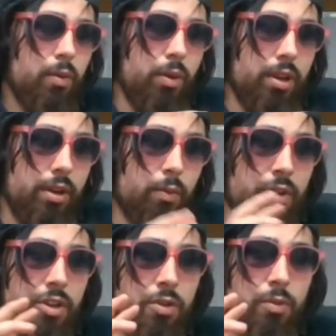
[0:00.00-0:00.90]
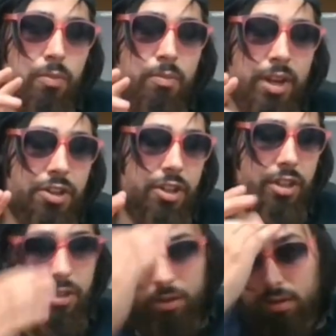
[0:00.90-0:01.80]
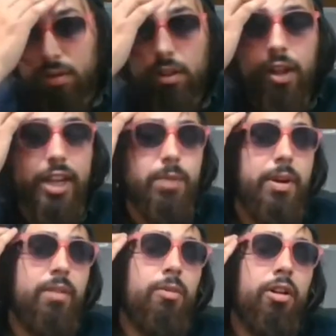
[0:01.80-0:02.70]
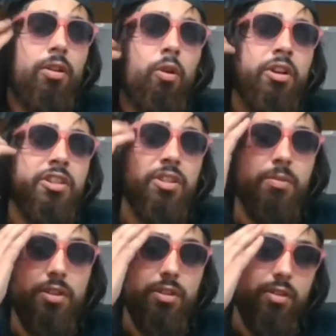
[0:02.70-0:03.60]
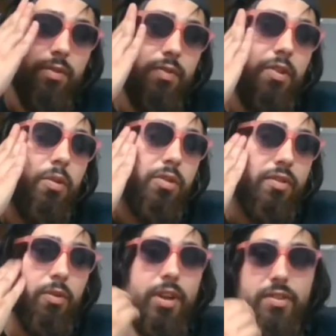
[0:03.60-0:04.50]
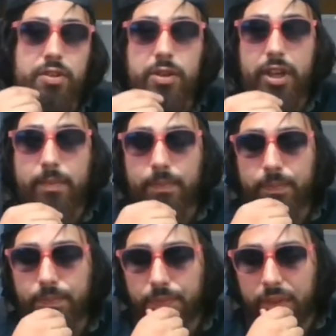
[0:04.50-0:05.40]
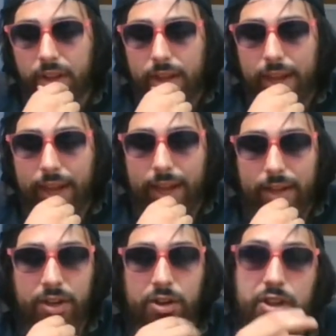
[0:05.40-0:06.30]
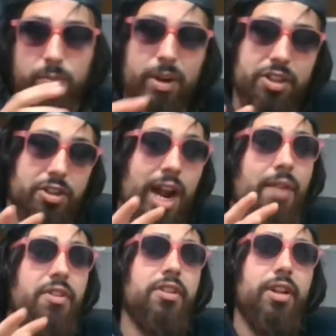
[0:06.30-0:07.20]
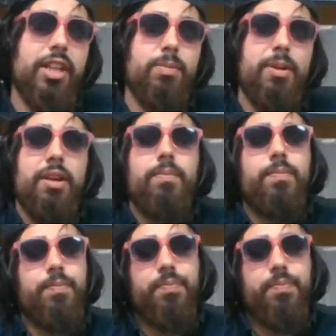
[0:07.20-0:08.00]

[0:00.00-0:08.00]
When you measure lifespan in model organisms, there's a few different ways of doing it, and you can measure average lifespan